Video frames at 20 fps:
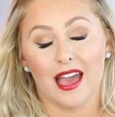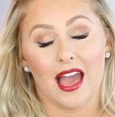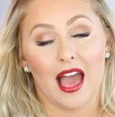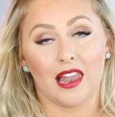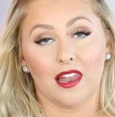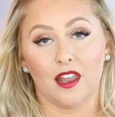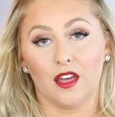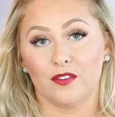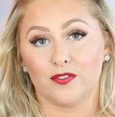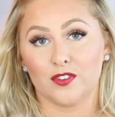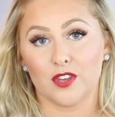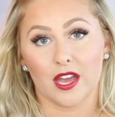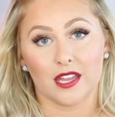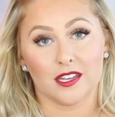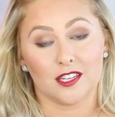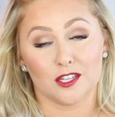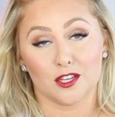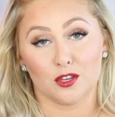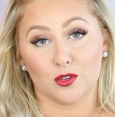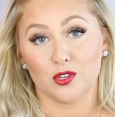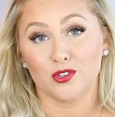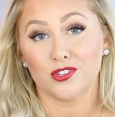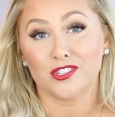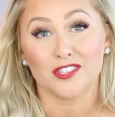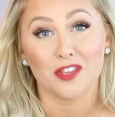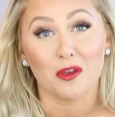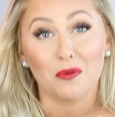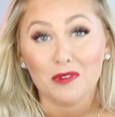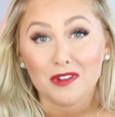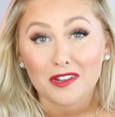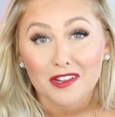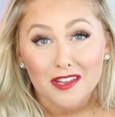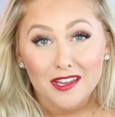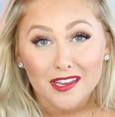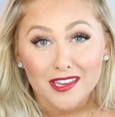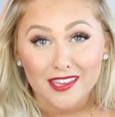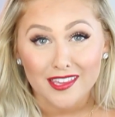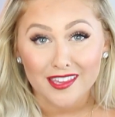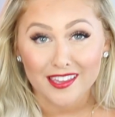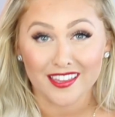I love you, I do. You're so
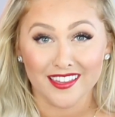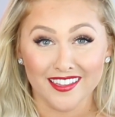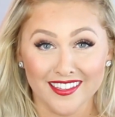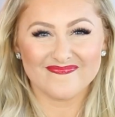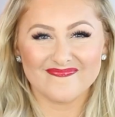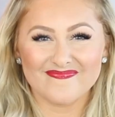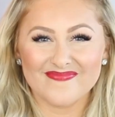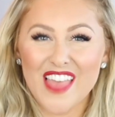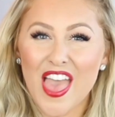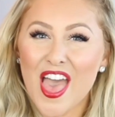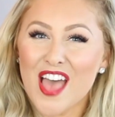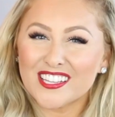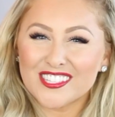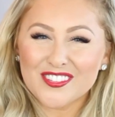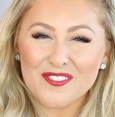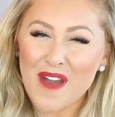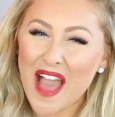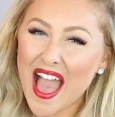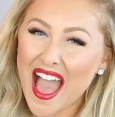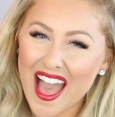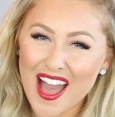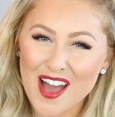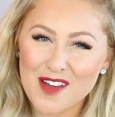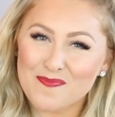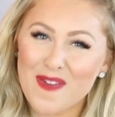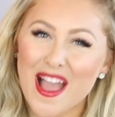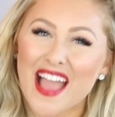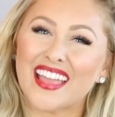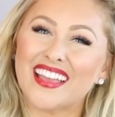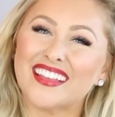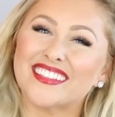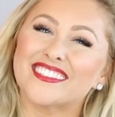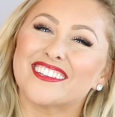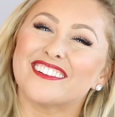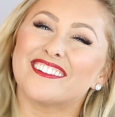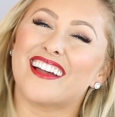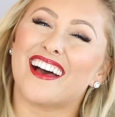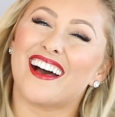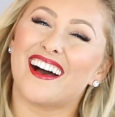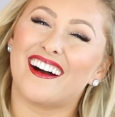lucky. So I hope I
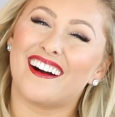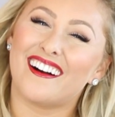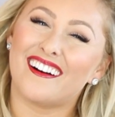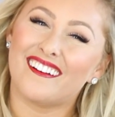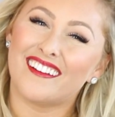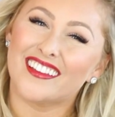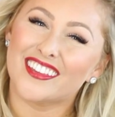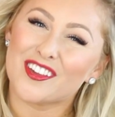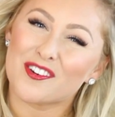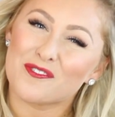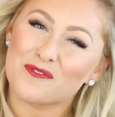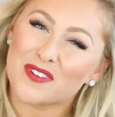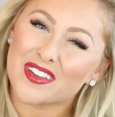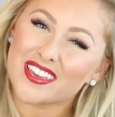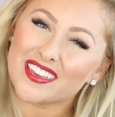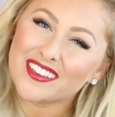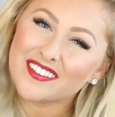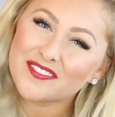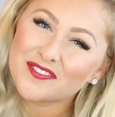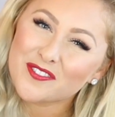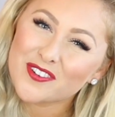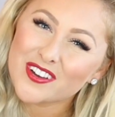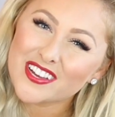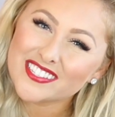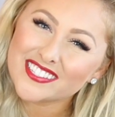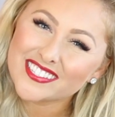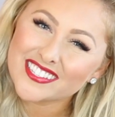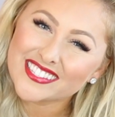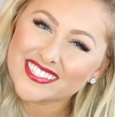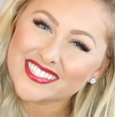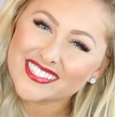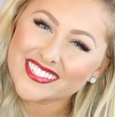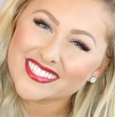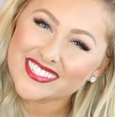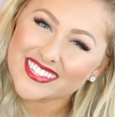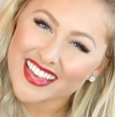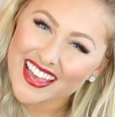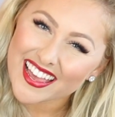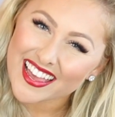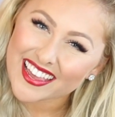answered all your weave questions
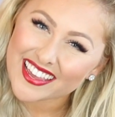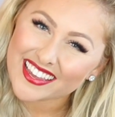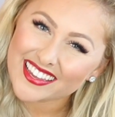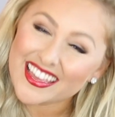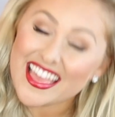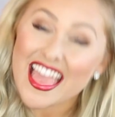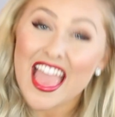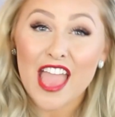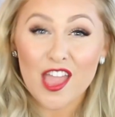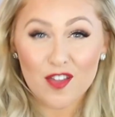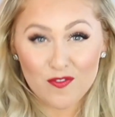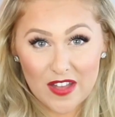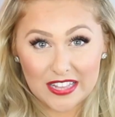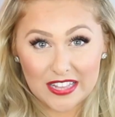today. If